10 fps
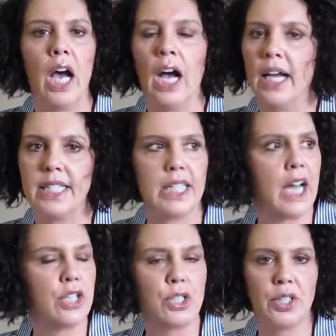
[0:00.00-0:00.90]
I did
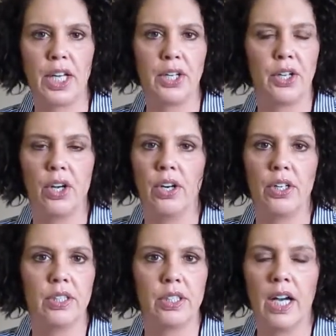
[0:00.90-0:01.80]
not do that at
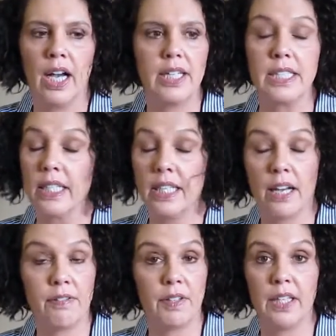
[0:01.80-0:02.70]
all. I did
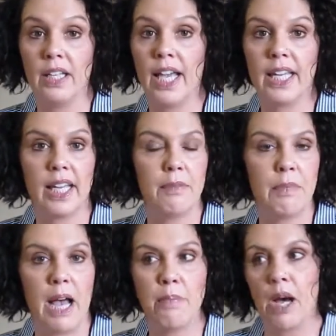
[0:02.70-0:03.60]
not feel like it.
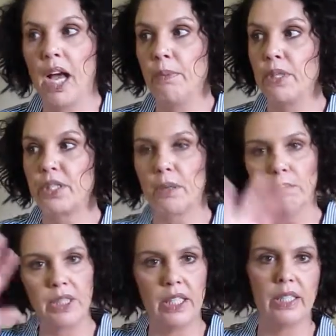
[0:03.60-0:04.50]
My mind was
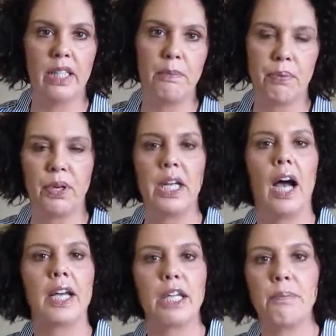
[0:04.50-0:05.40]
completely
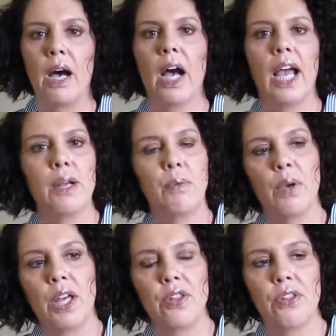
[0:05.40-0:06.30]
preoccupied
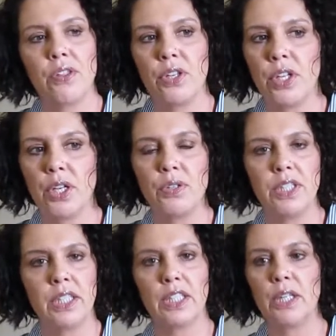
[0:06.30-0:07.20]
with, you know,
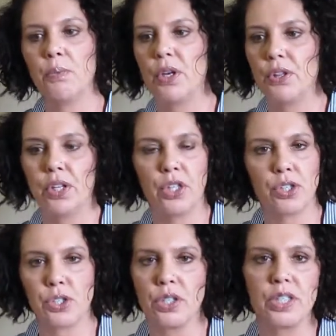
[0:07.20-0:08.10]
dealing with the
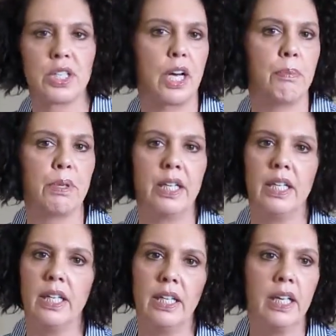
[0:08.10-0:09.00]
insurance
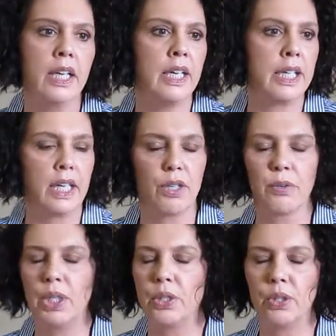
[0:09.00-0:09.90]
company, getting a
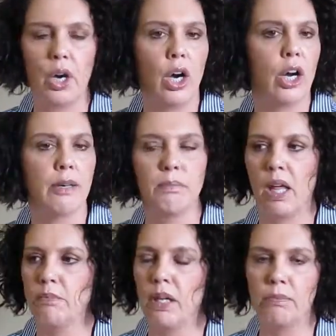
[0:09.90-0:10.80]
rental car,
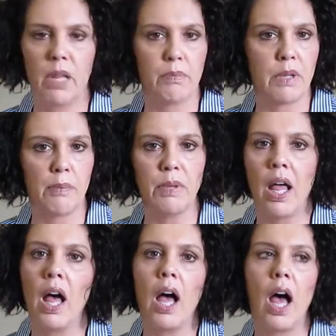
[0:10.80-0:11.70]
blah, blah, blah, blah,
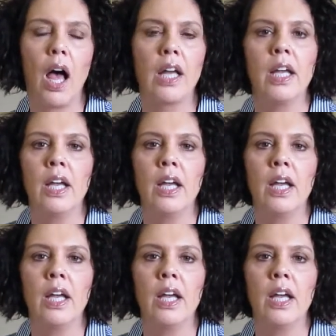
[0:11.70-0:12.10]
blah.